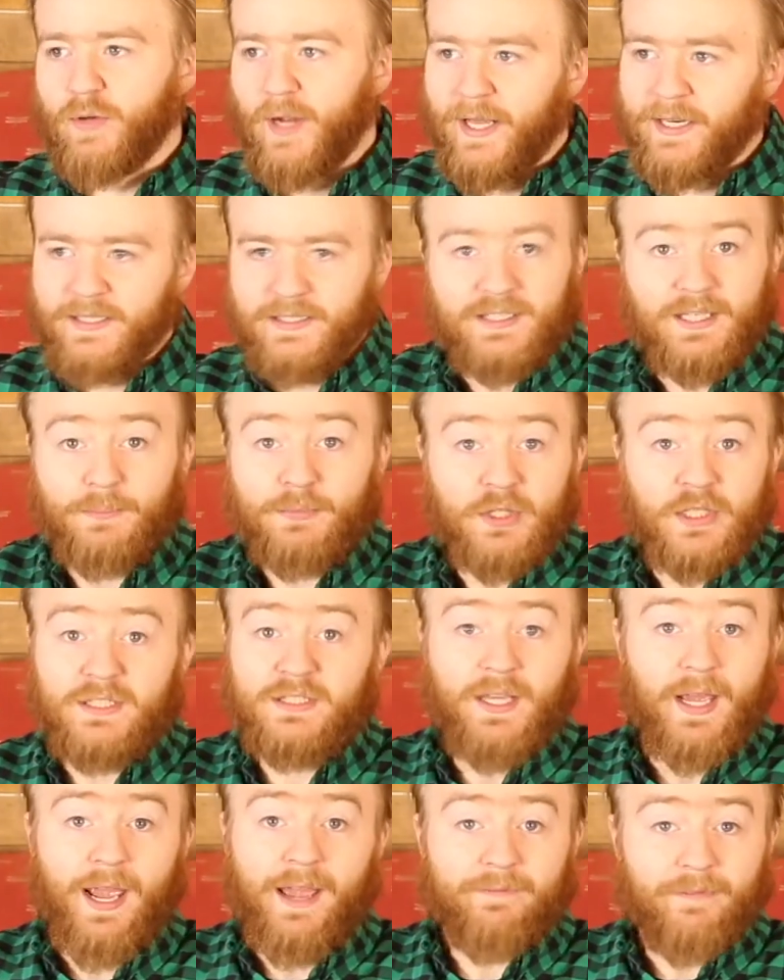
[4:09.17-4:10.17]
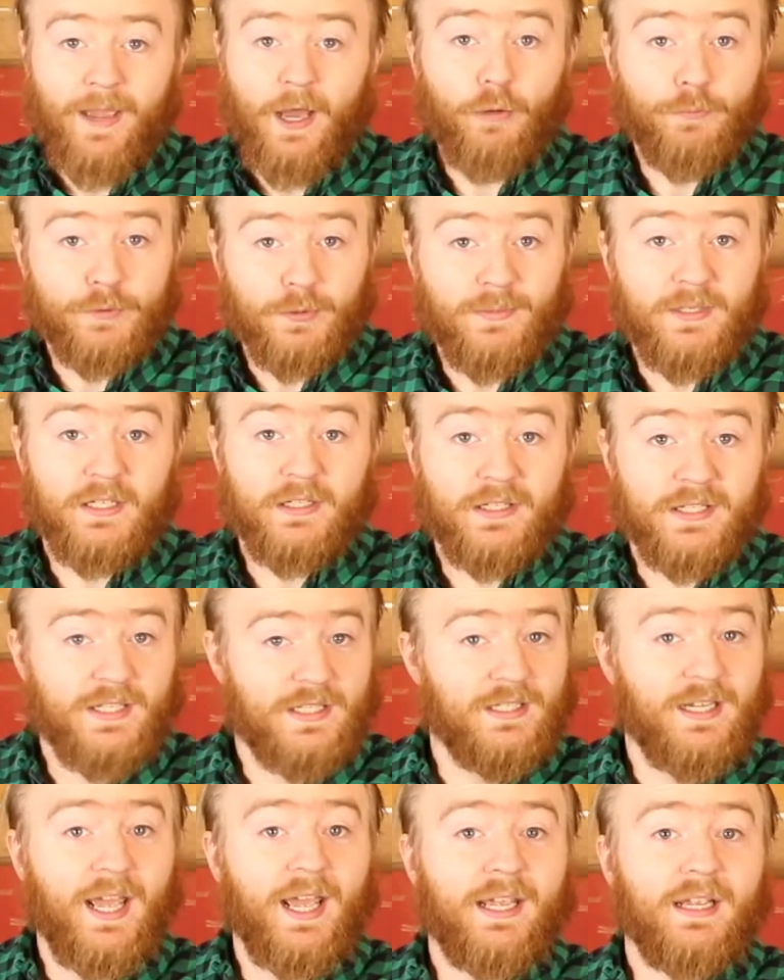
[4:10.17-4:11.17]
And it's some things that have helped me to this
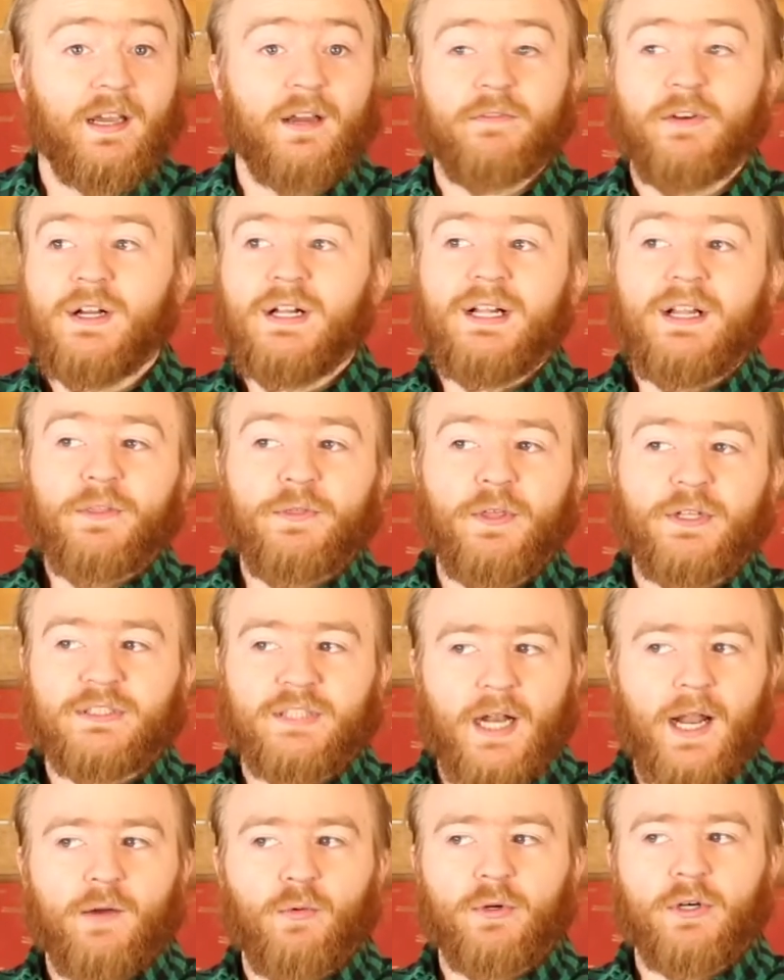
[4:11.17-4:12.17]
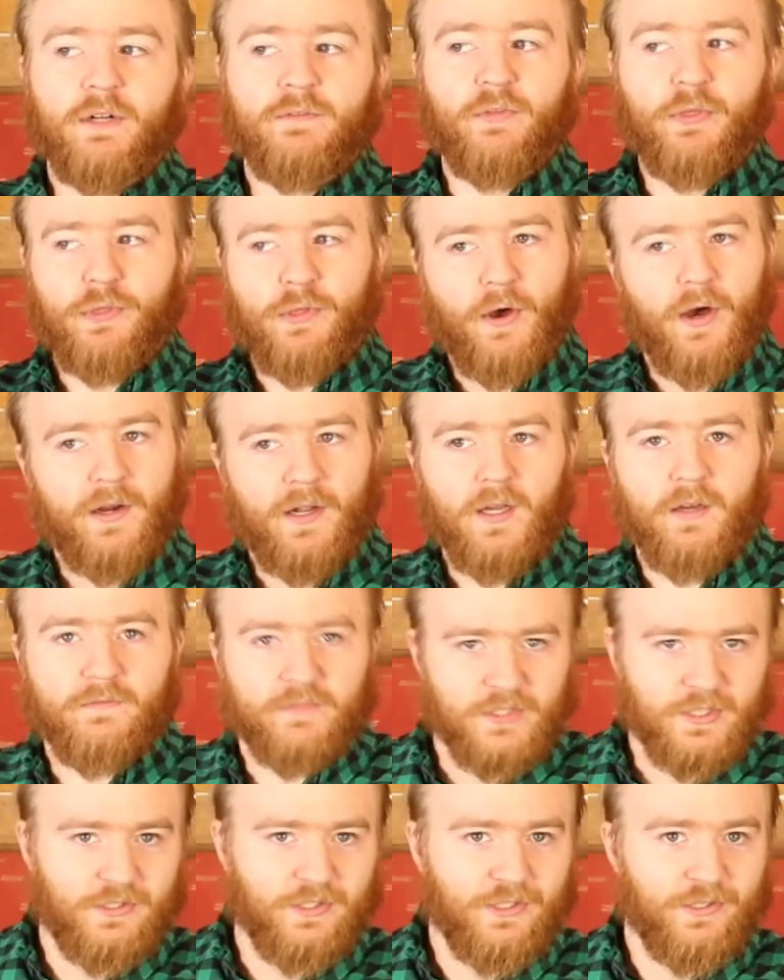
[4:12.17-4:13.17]
day, of things that I wouldn't have thought of
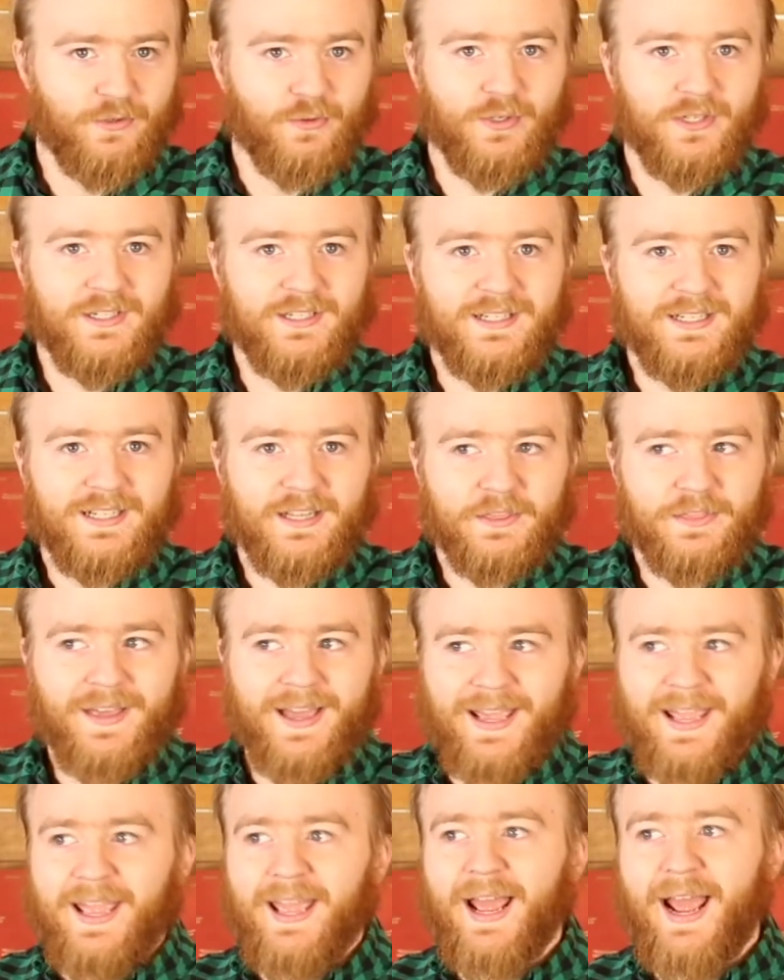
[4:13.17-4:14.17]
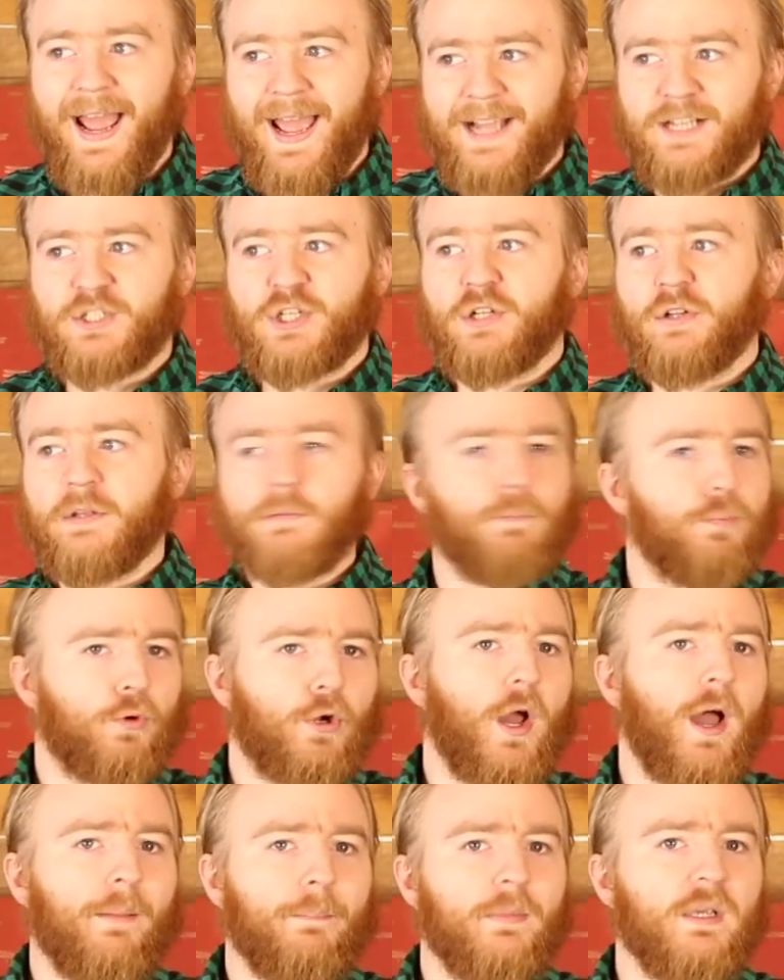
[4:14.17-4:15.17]
to do that actually
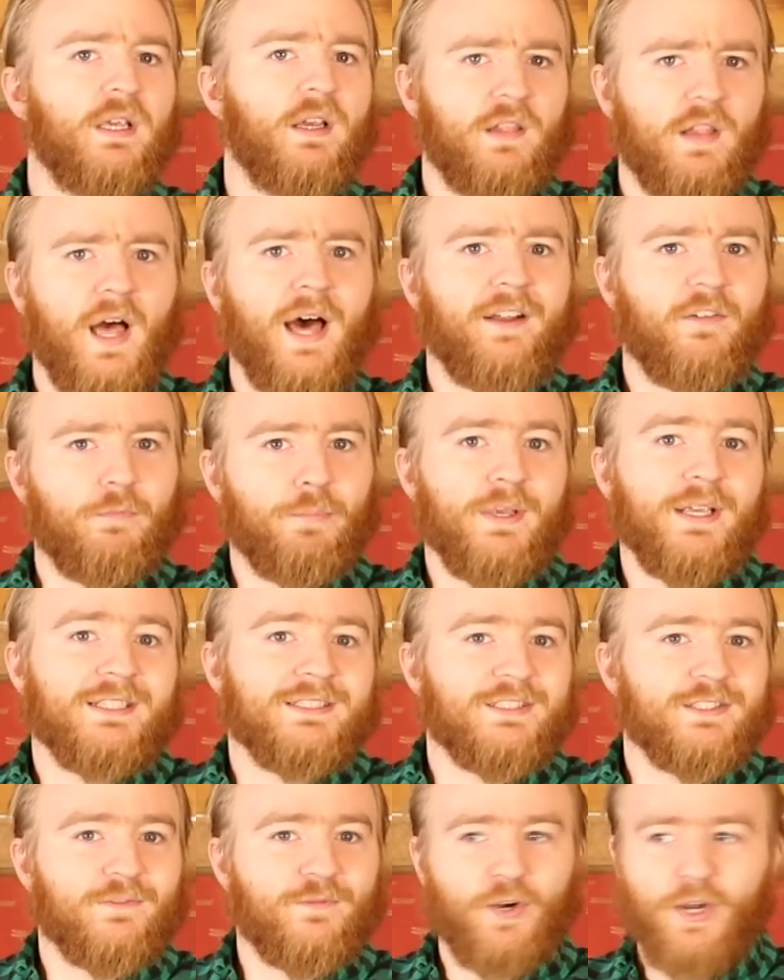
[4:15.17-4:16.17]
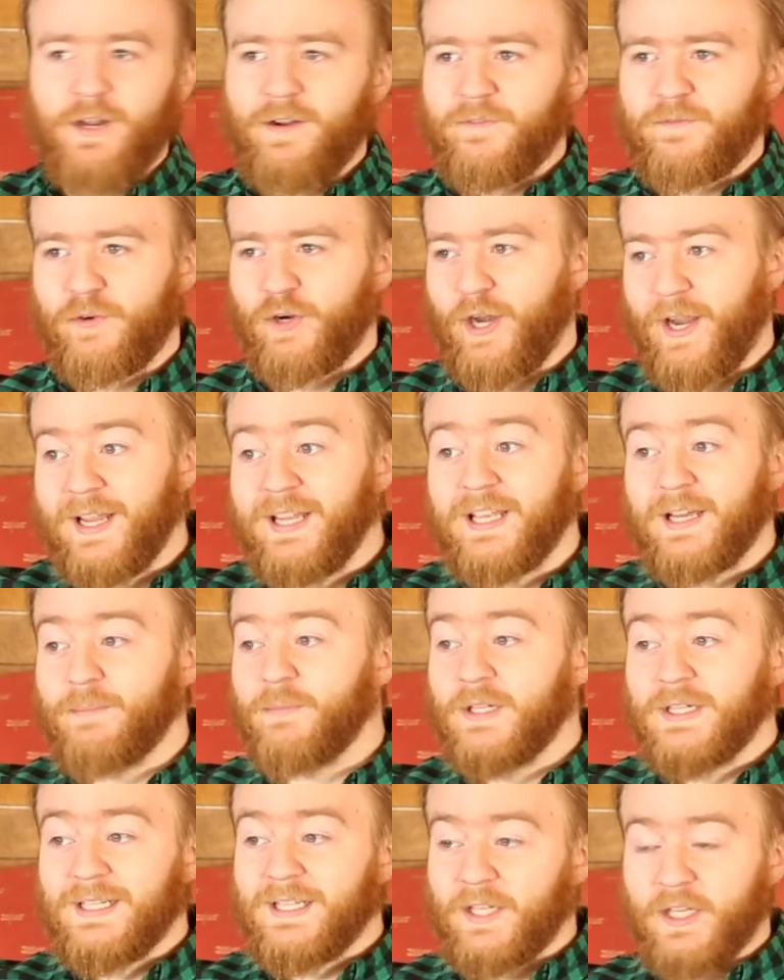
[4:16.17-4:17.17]
brought me a lot of peace. For
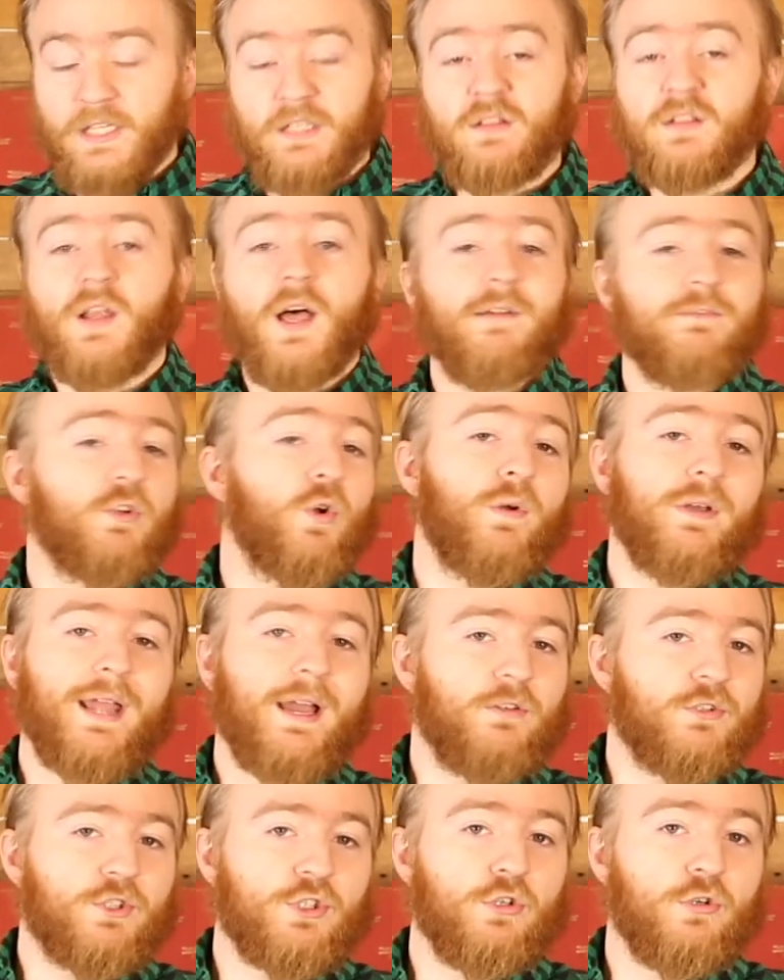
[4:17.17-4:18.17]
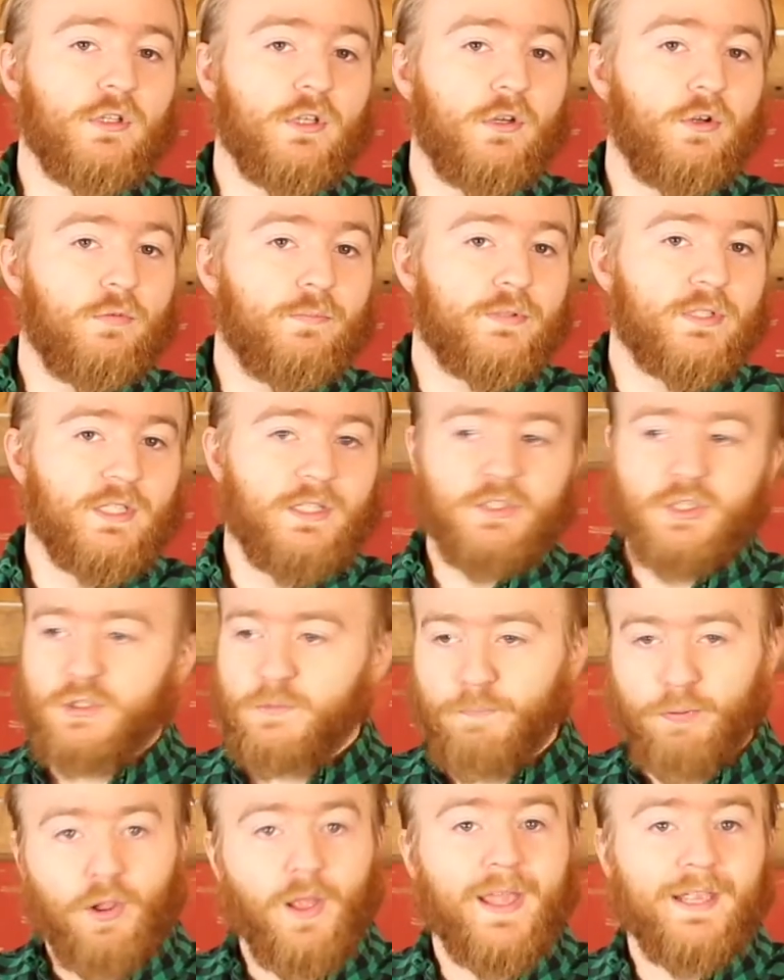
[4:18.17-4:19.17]
him, he loved going out and shooting hoops and just
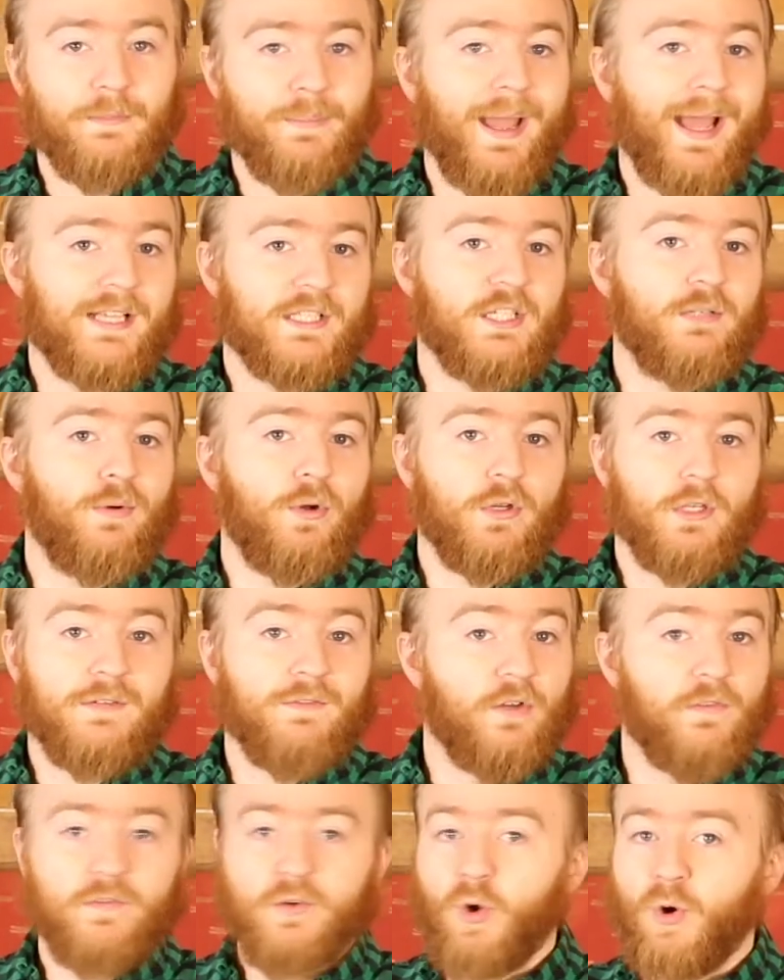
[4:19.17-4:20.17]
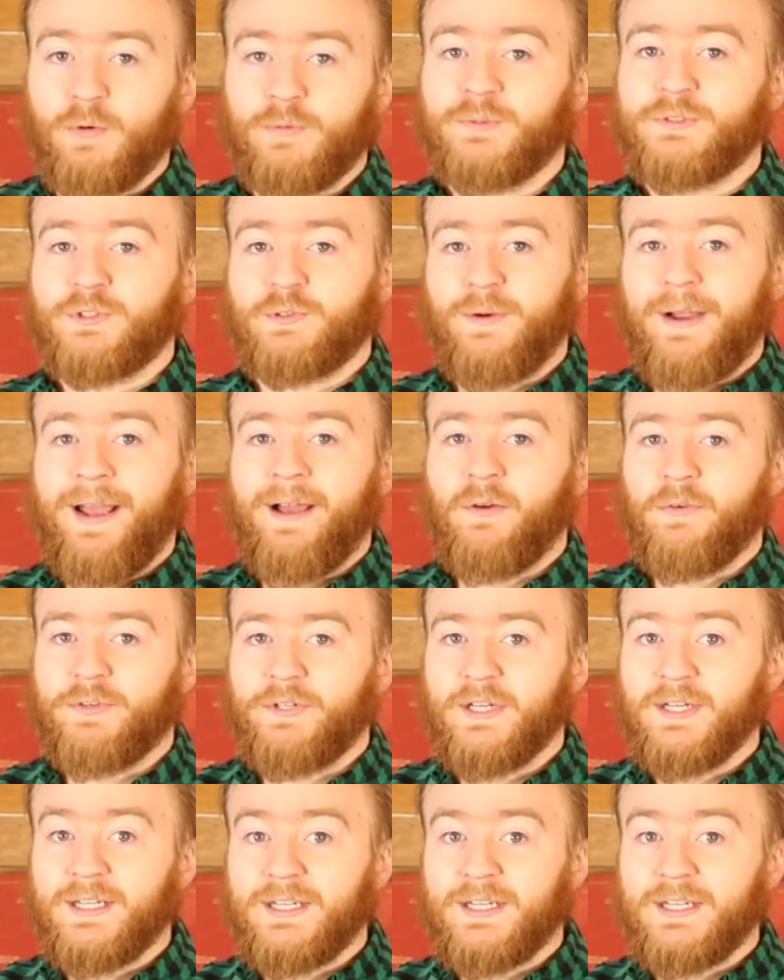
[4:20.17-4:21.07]
playing basketball, even if no one was around.